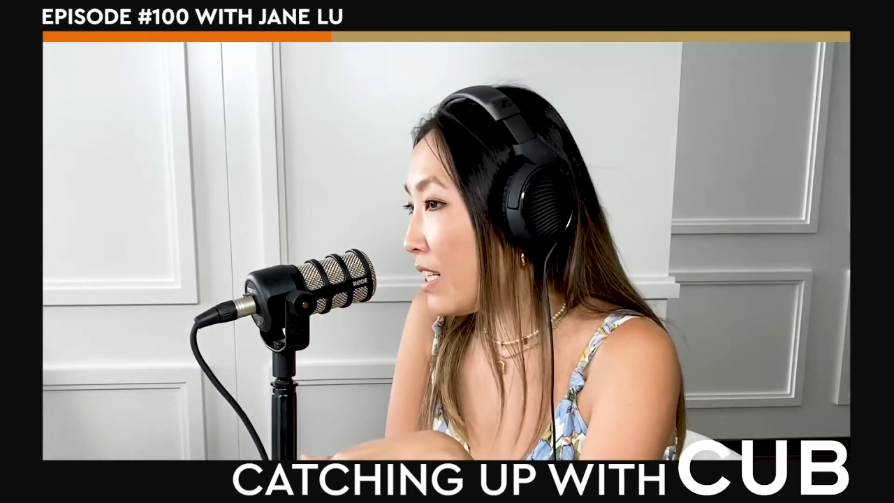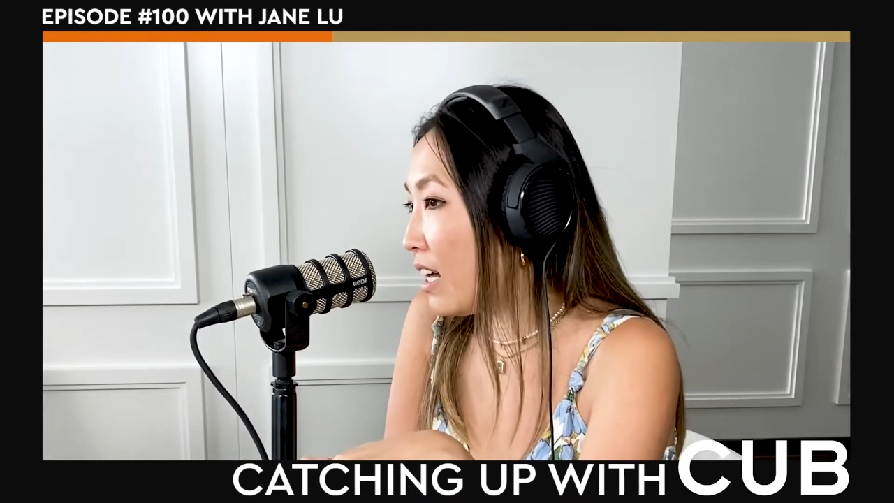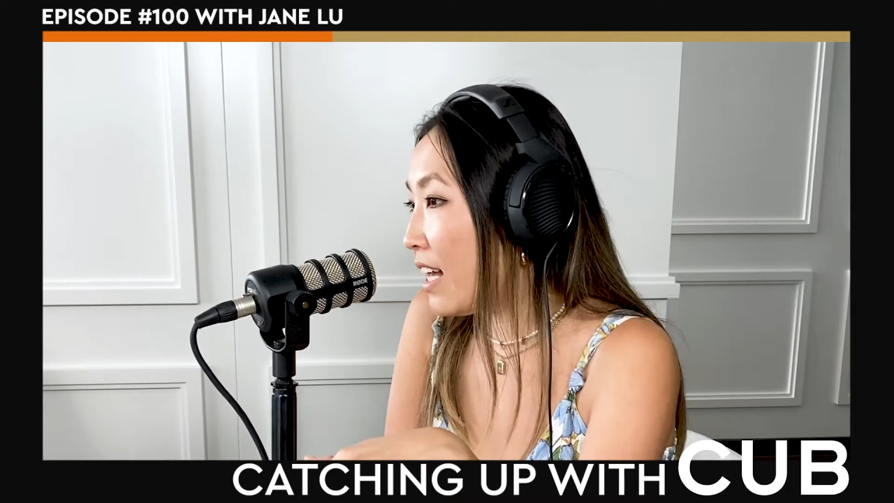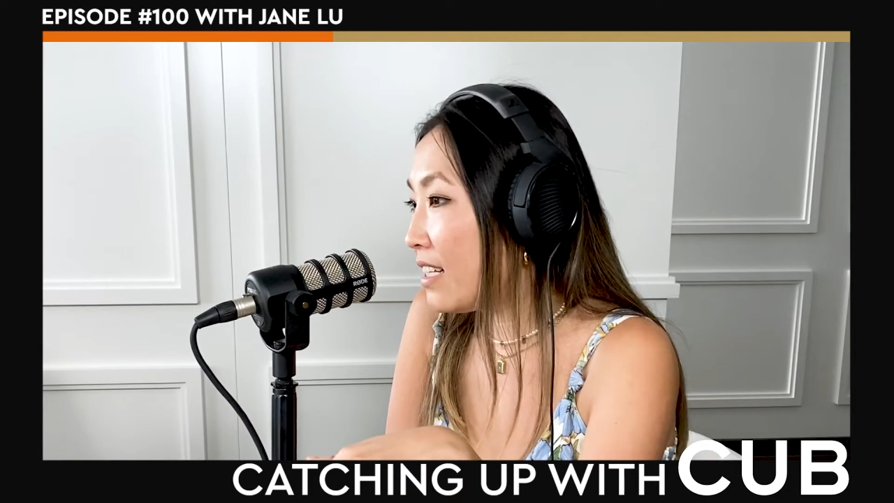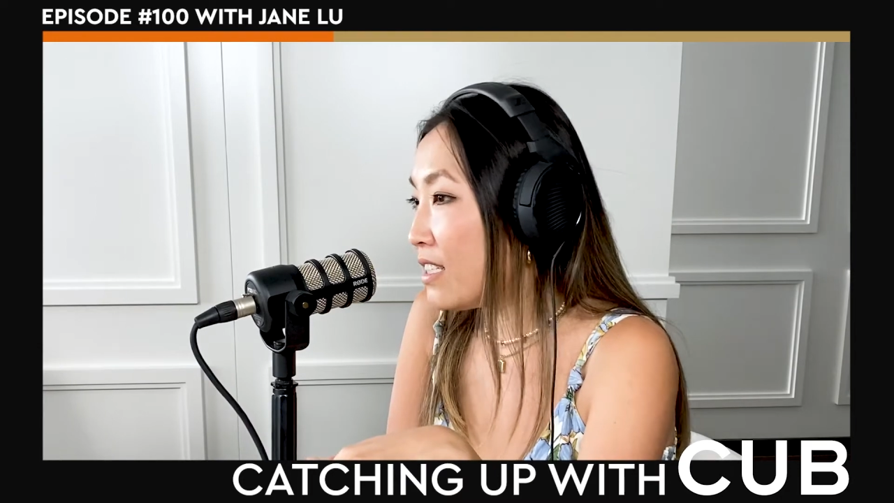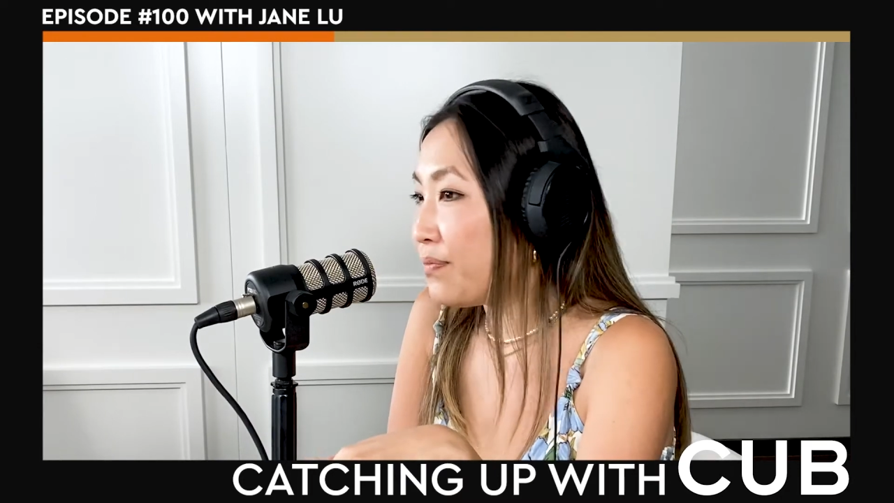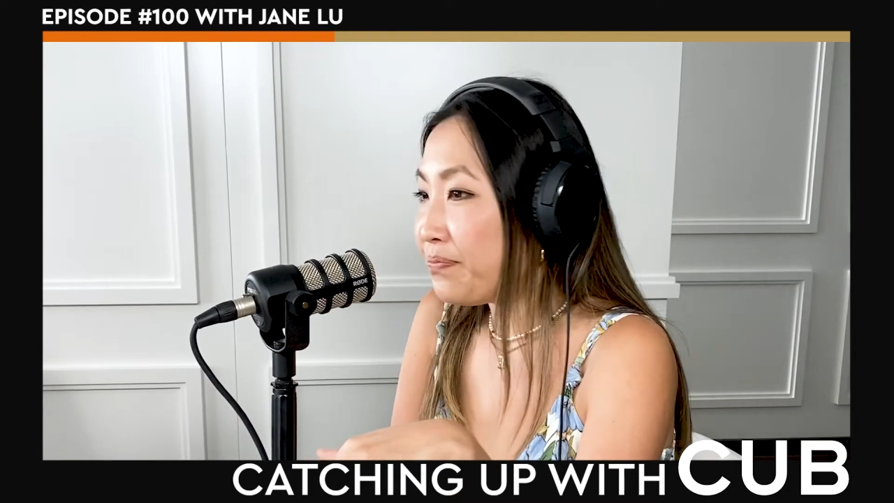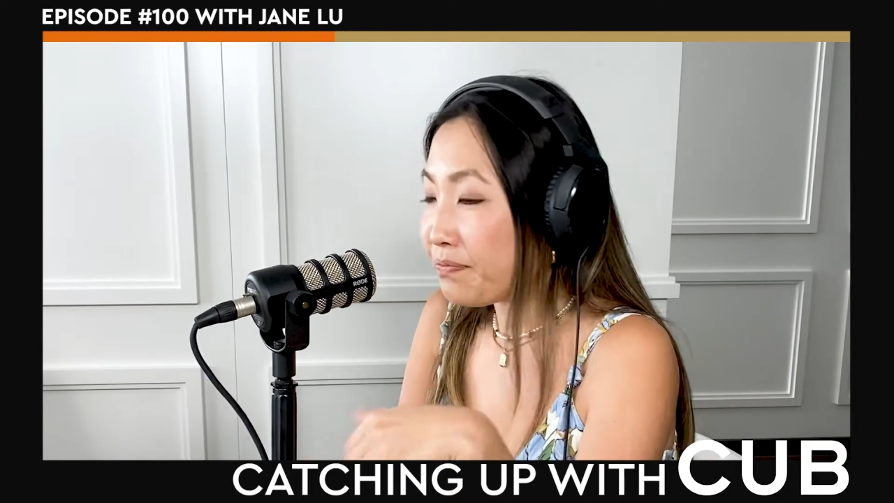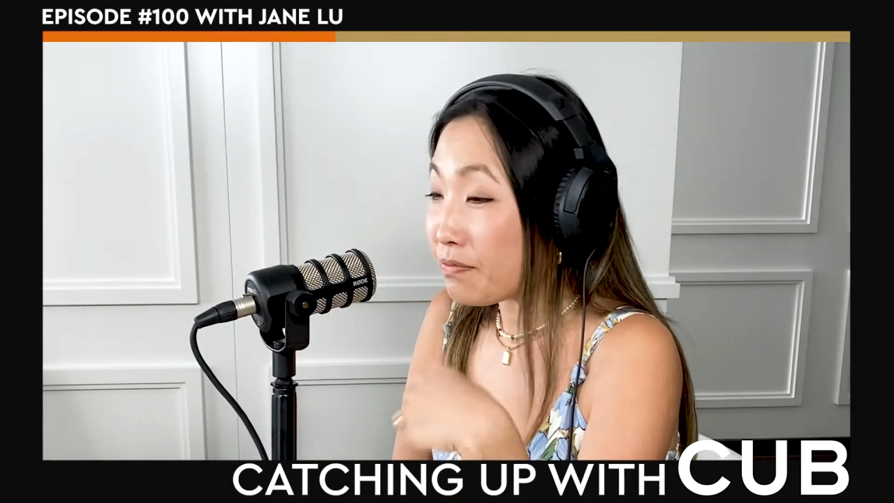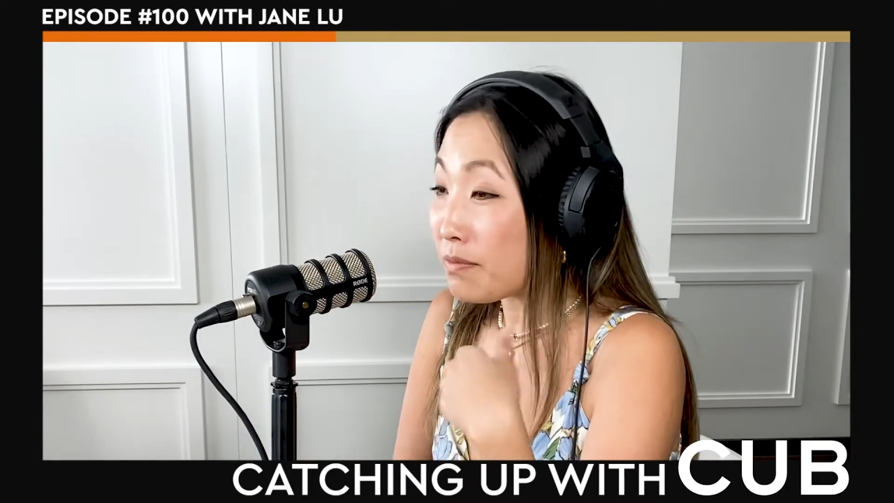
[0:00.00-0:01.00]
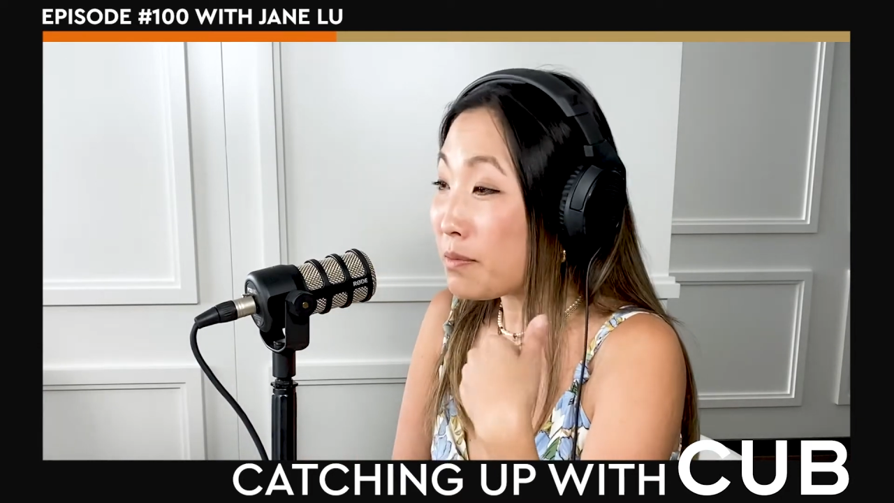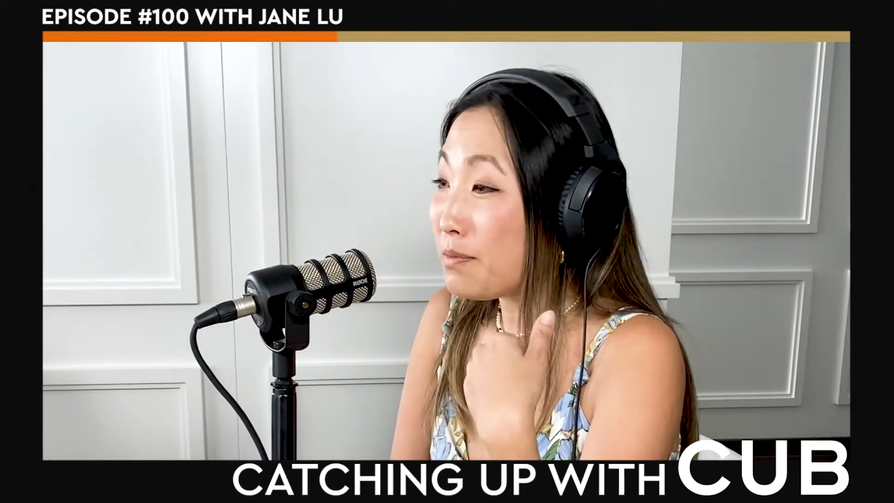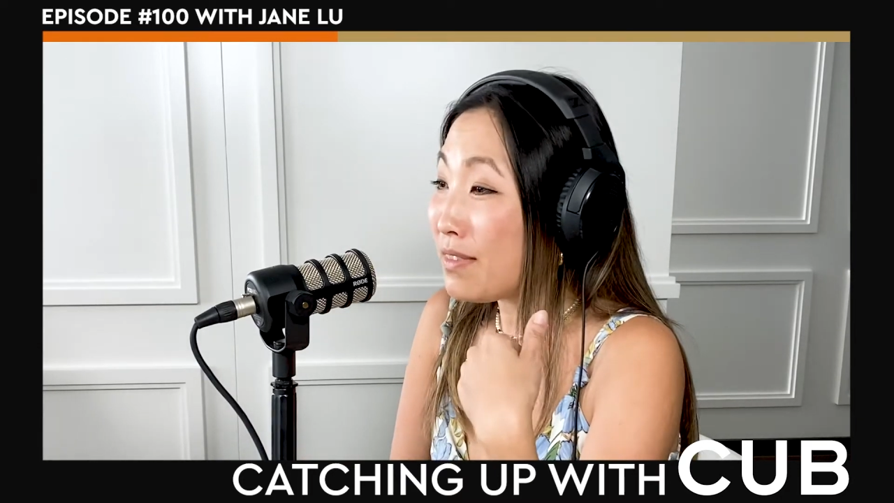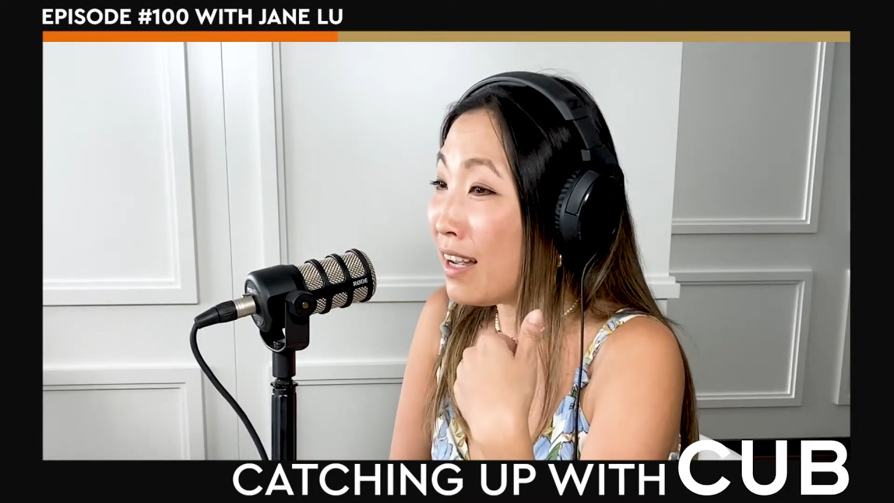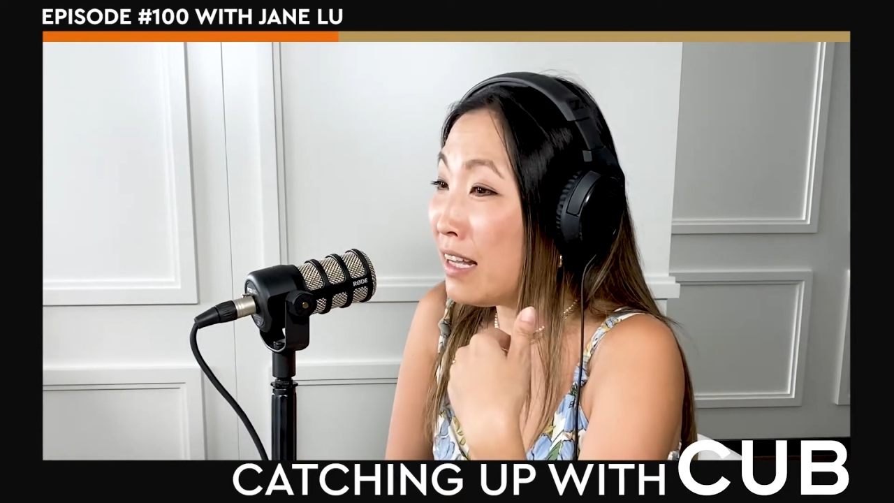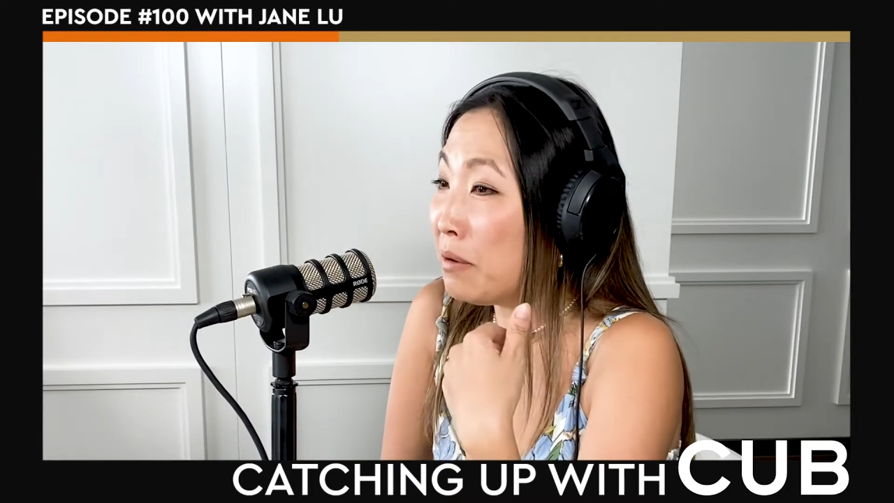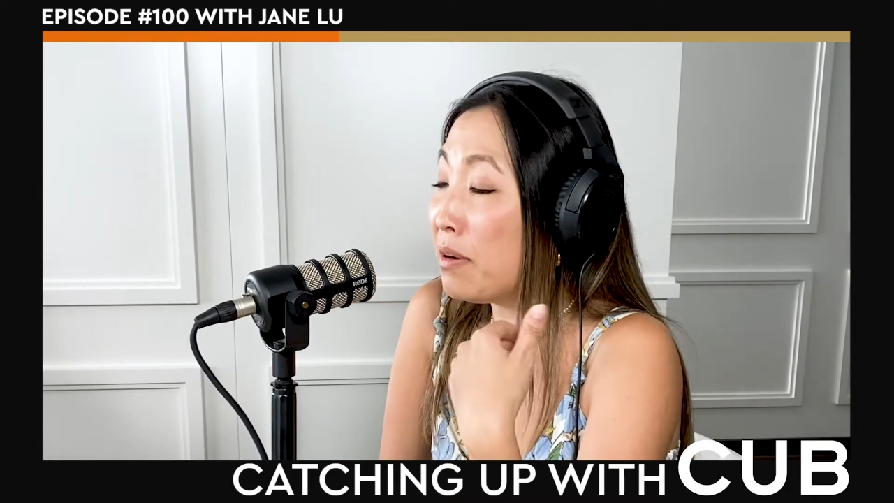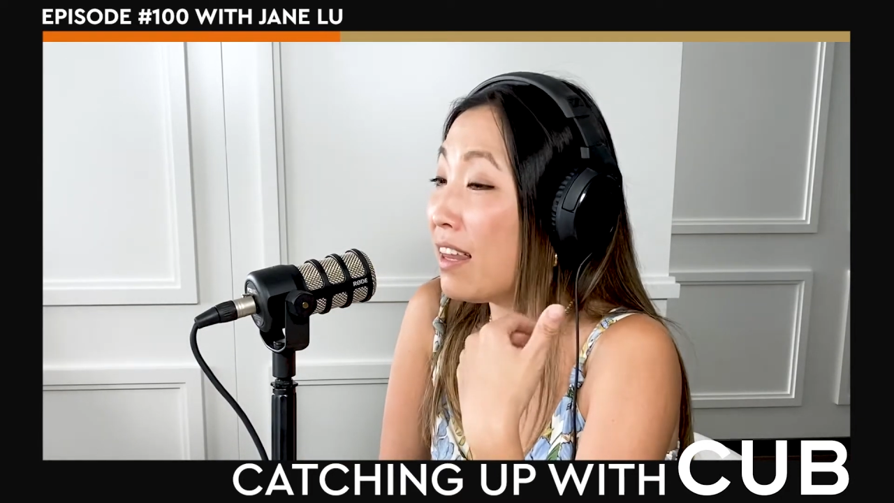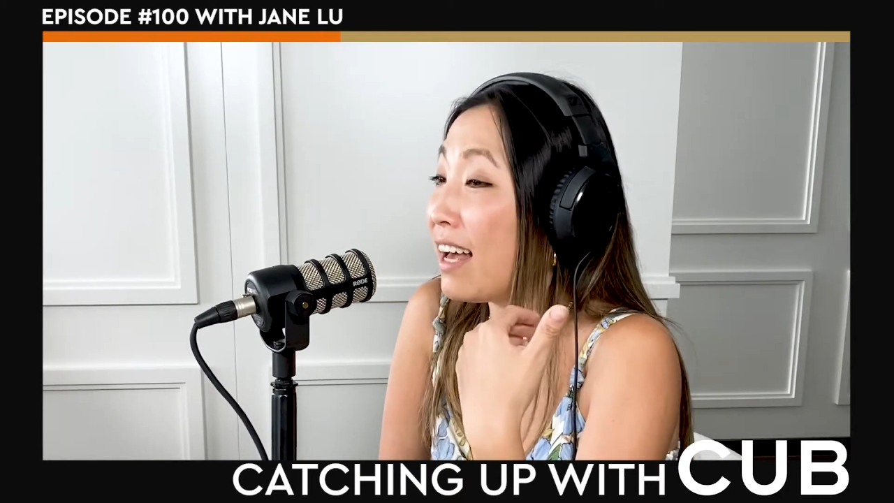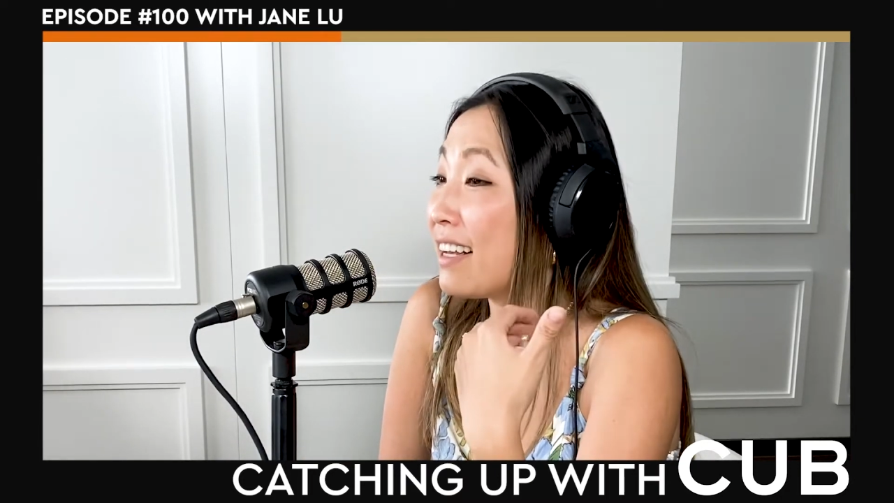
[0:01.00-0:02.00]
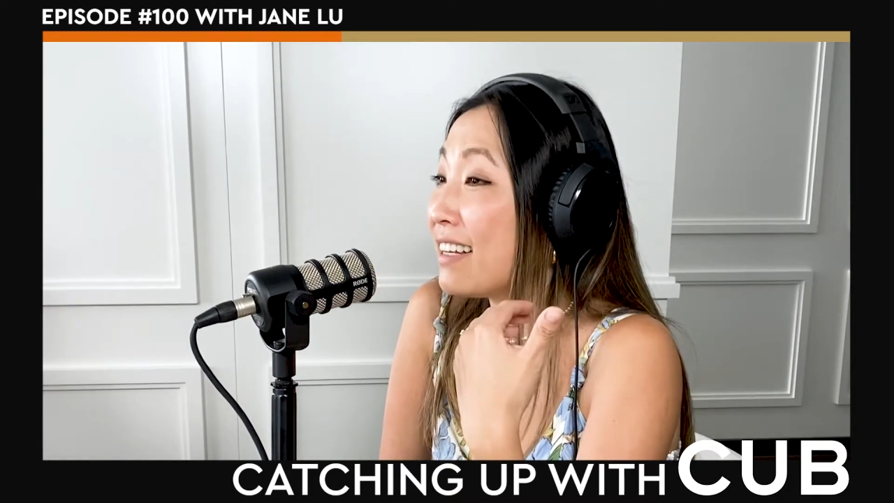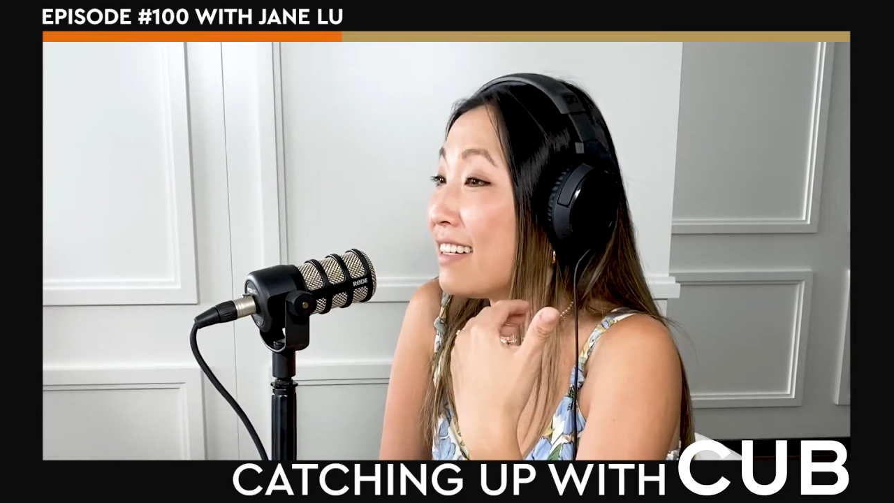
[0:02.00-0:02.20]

night and then we're like,